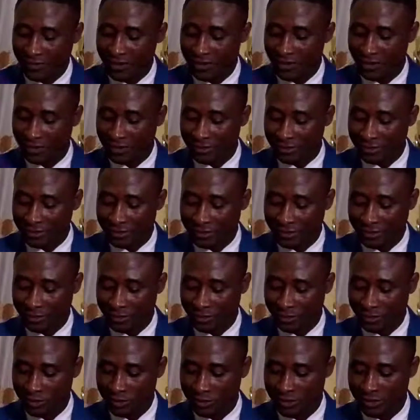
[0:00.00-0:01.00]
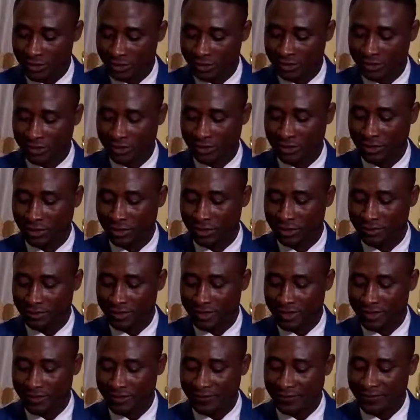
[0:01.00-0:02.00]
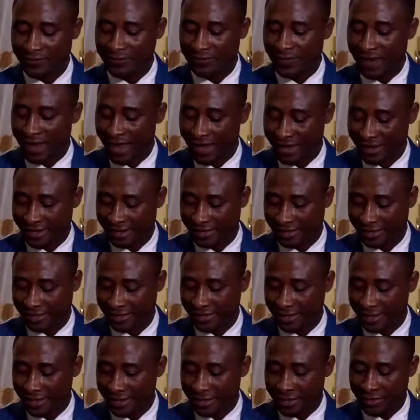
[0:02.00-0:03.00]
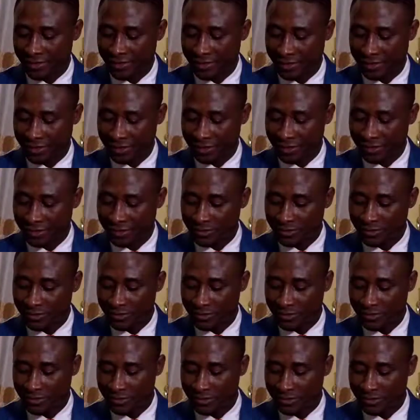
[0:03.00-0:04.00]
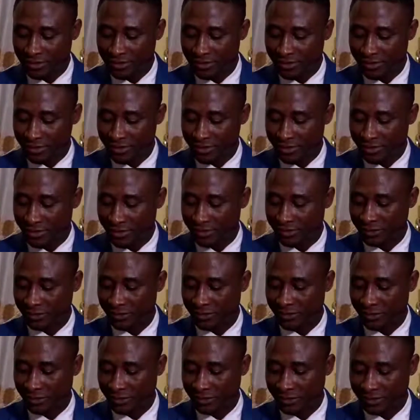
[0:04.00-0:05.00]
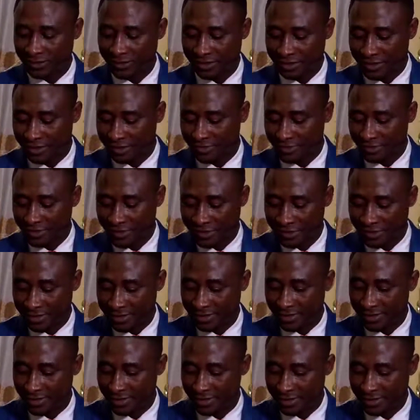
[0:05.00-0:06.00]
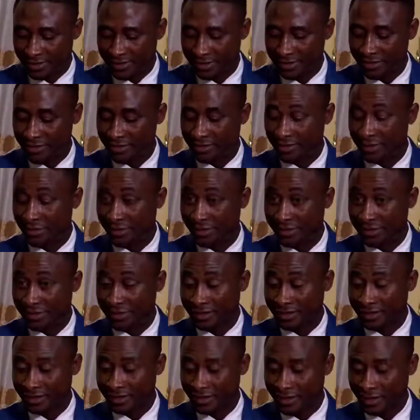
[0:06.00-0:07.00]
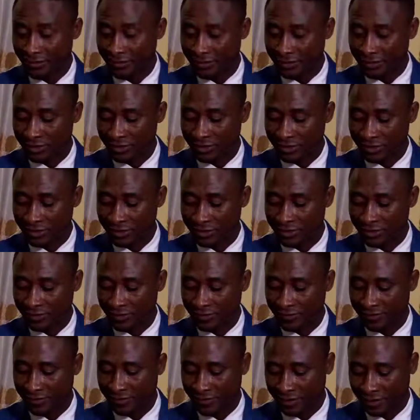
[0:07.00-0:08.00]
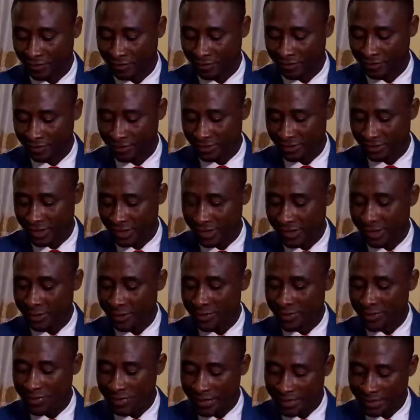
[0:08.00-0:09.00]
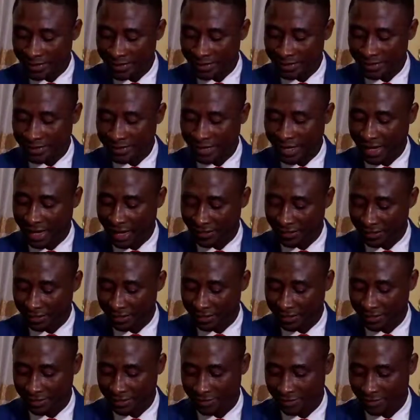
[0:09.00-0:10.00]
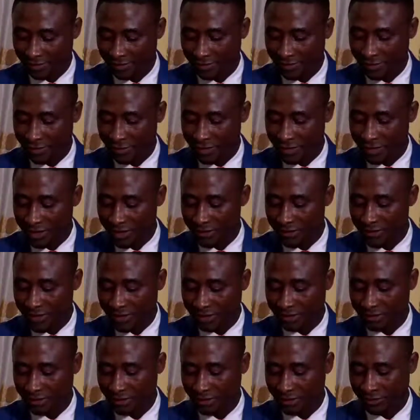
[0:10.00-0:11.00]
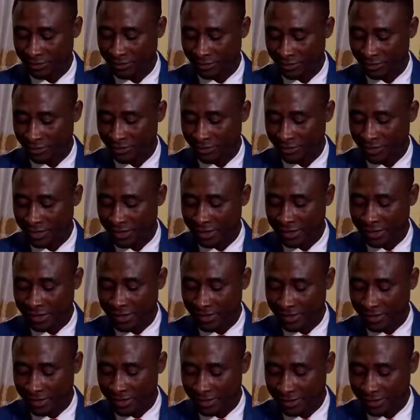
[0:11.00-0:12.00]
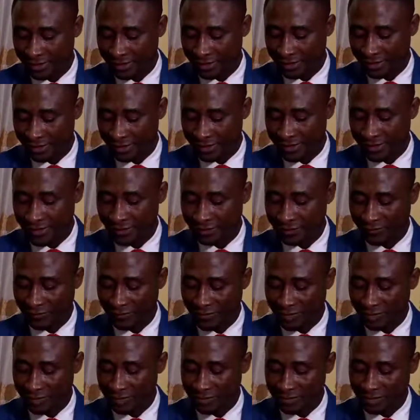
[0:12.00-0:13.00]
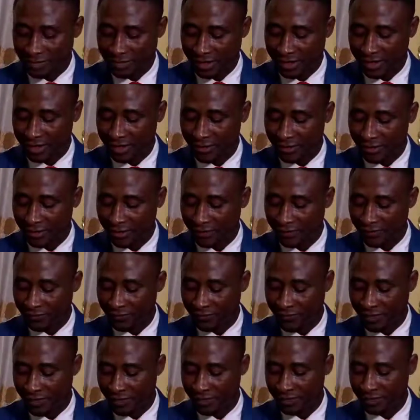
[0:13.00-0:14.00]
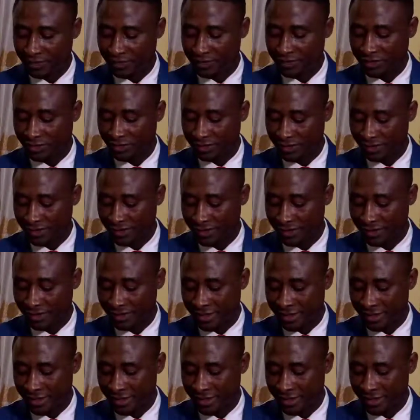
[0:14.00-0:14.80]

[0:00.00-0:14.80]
guns do not stop being fired, there will be no going back to school in the northwest and the southwest regions of the country. Peace is capital for going back to school. This is a conviction I hold very strongly.